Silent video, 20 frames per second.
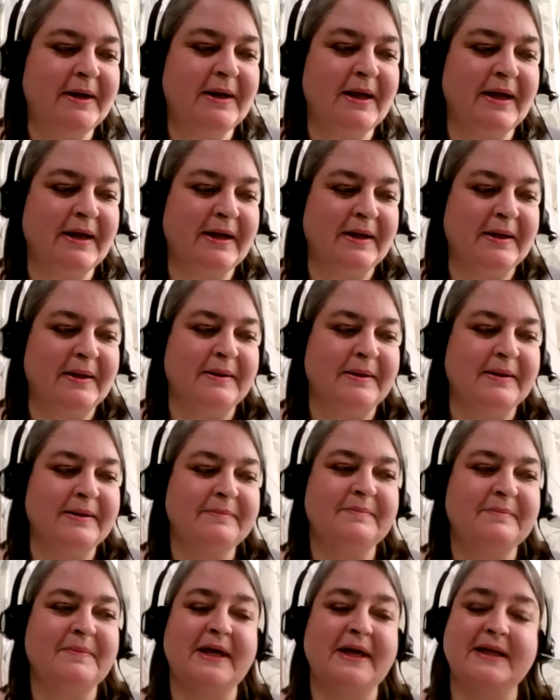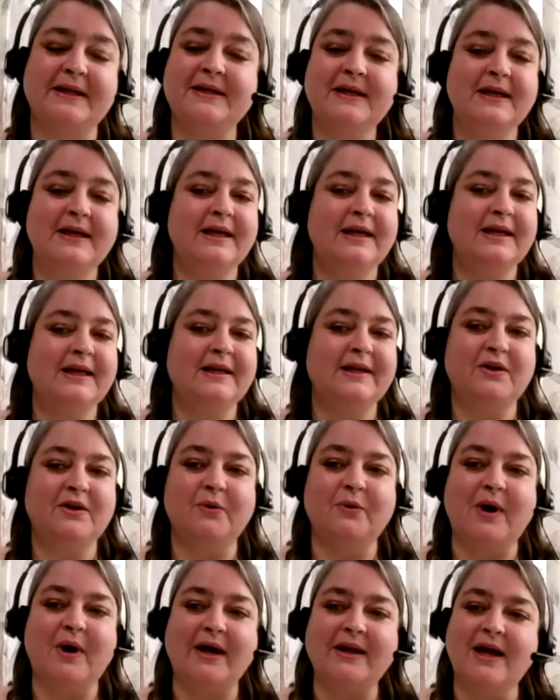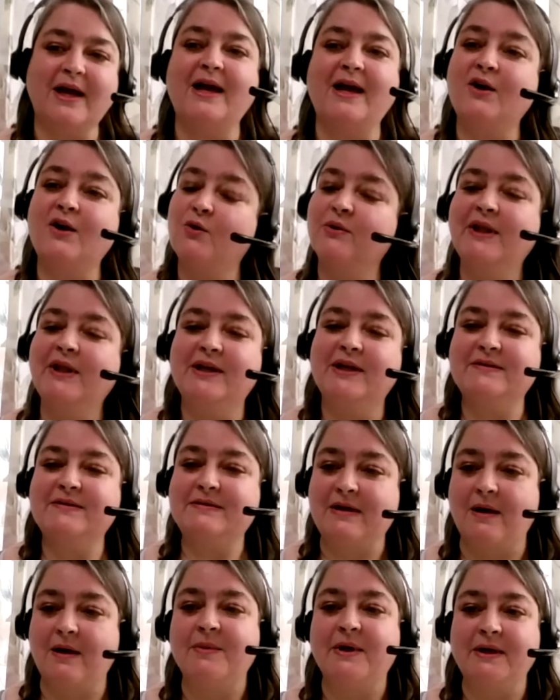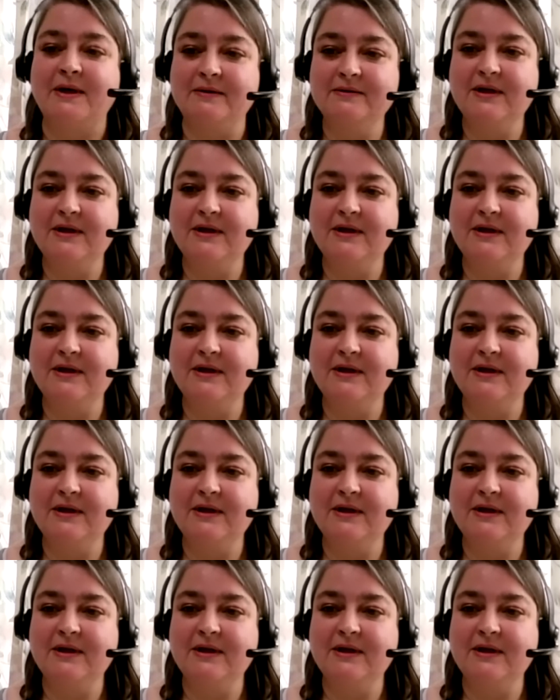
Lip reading: But, I don't let it stop me.